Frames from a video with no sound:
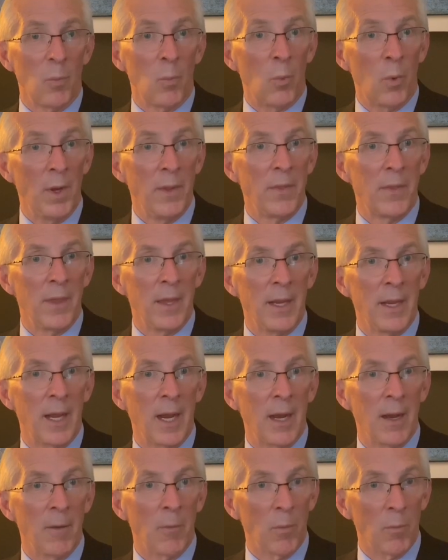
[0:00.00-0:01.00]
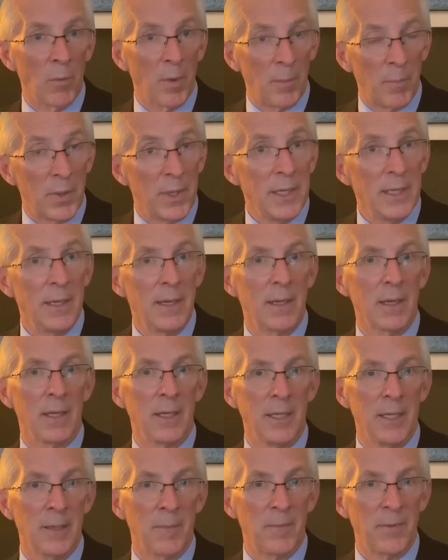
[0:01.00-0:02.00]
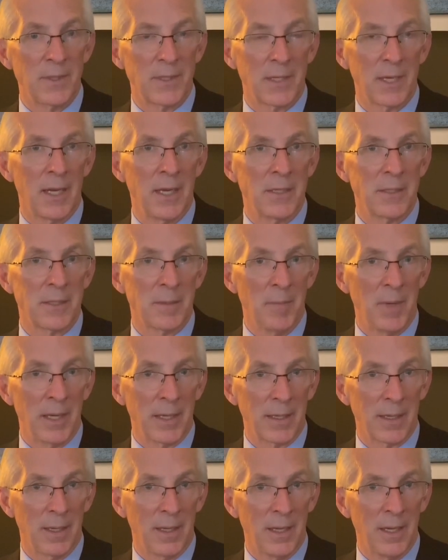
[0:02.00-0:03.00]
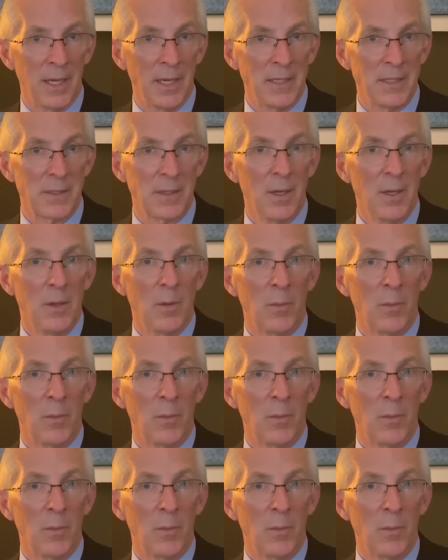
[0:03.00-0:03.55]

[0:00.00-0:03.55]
one thing I repeatedly emphasized to my clients